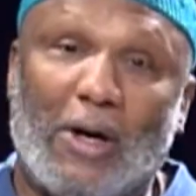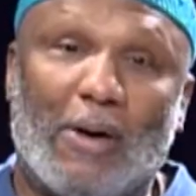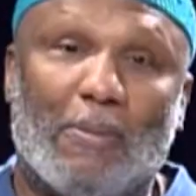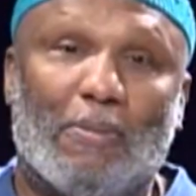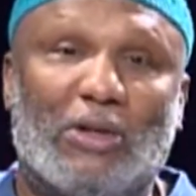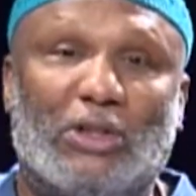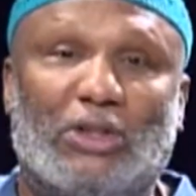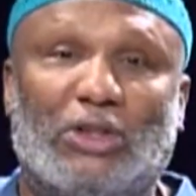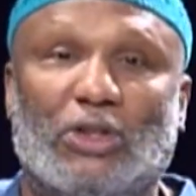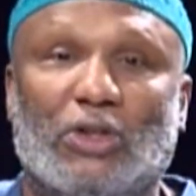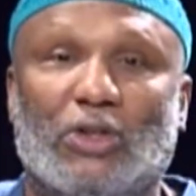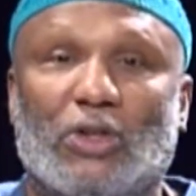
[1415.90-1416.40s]

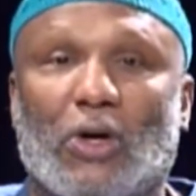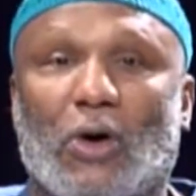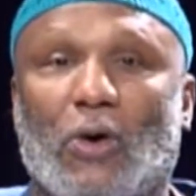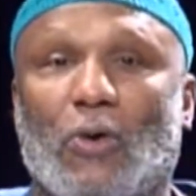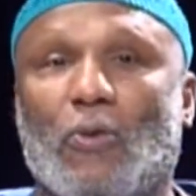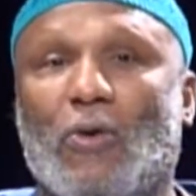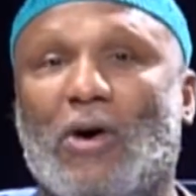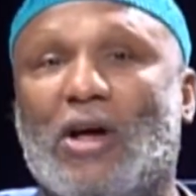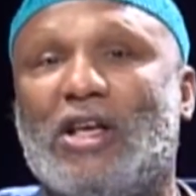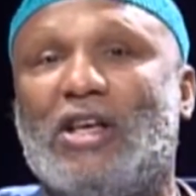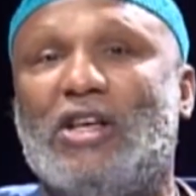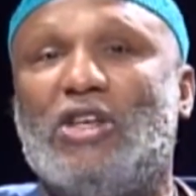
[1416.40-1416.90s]
But you know
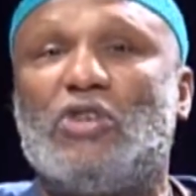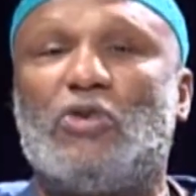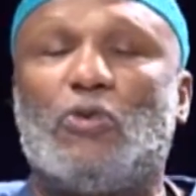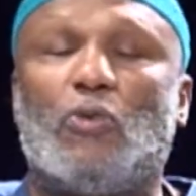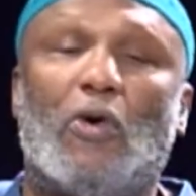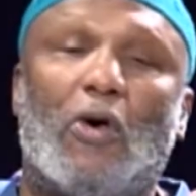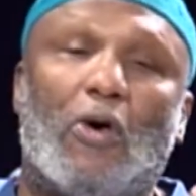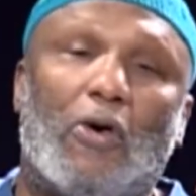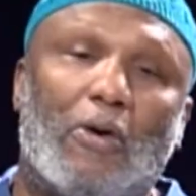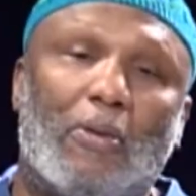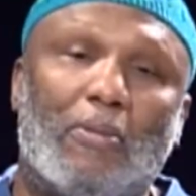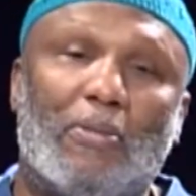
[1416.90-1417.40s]
what? He's
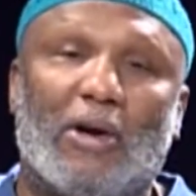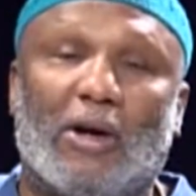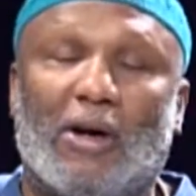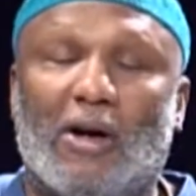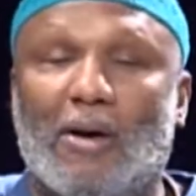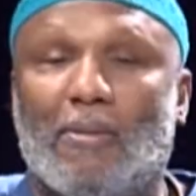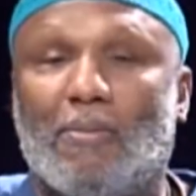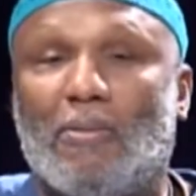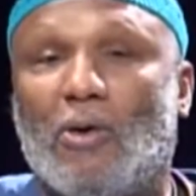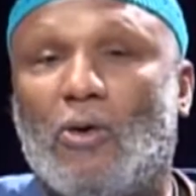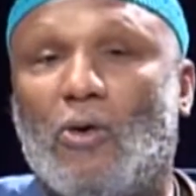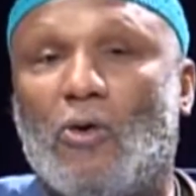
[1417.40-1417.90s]
welcome to
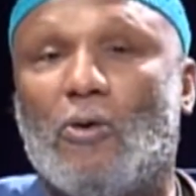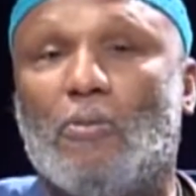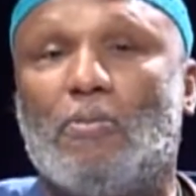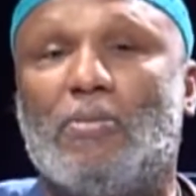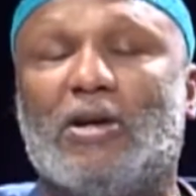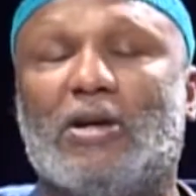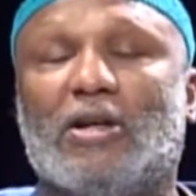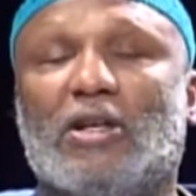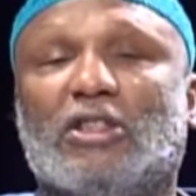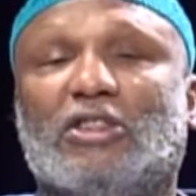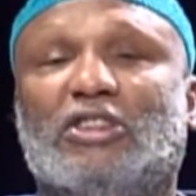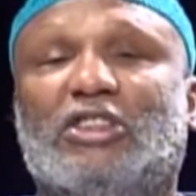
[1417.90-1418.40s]
come on
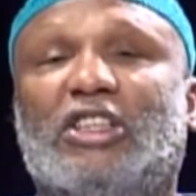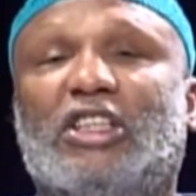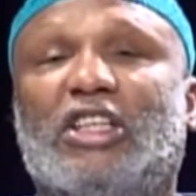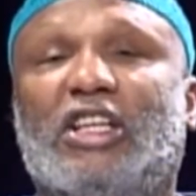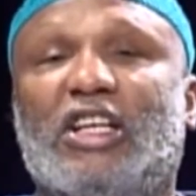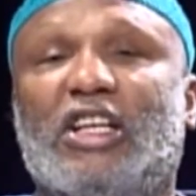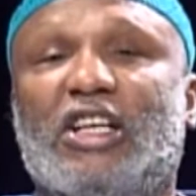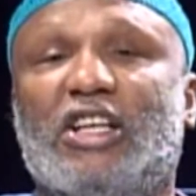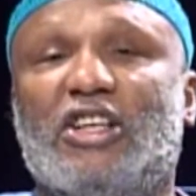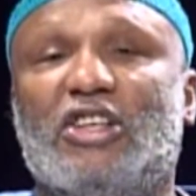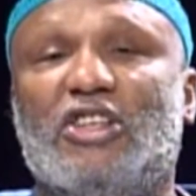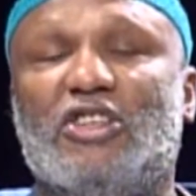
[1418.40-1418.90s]
because
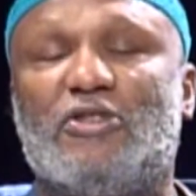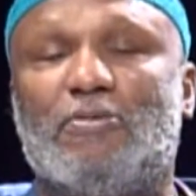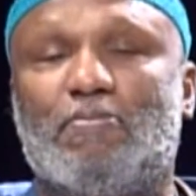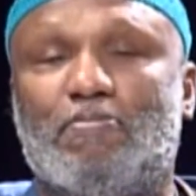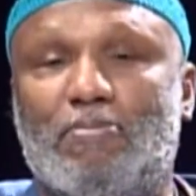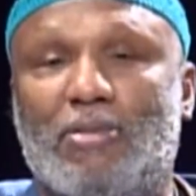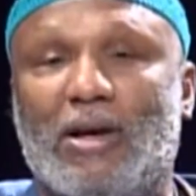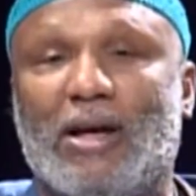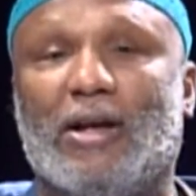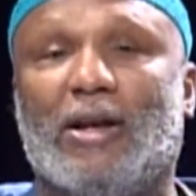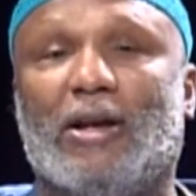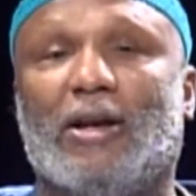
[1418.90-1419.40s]
he's
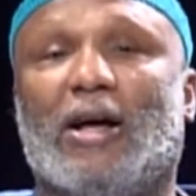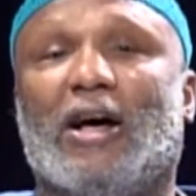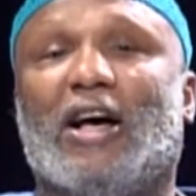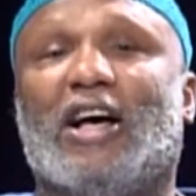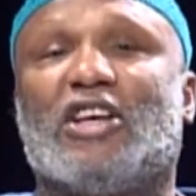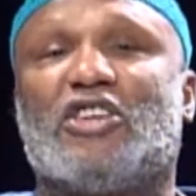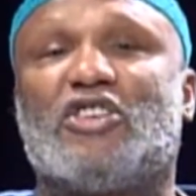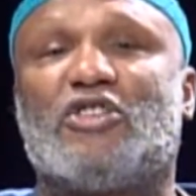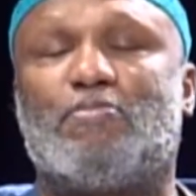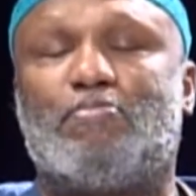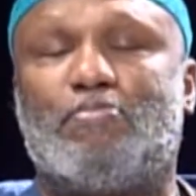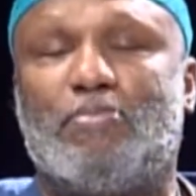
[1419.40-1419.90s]
been
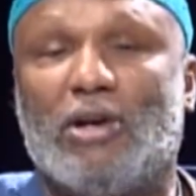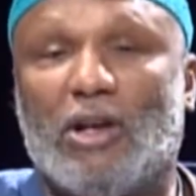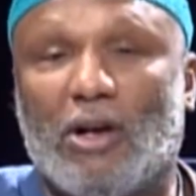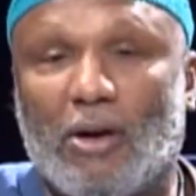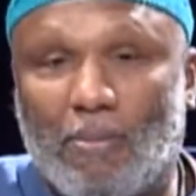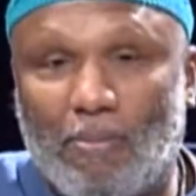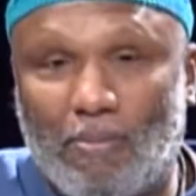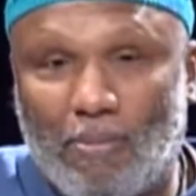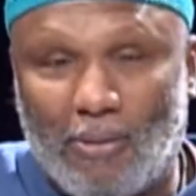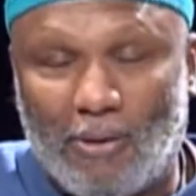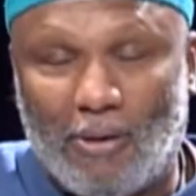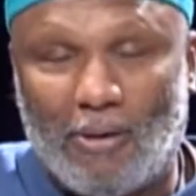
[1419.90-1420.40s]

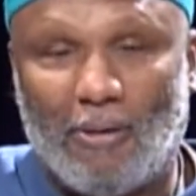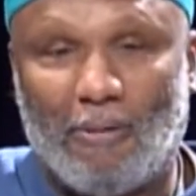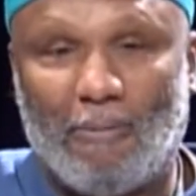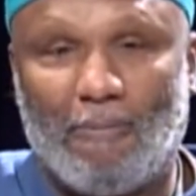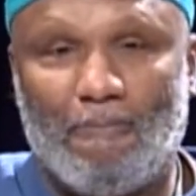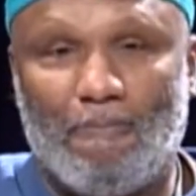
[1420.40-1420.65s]
hospitable,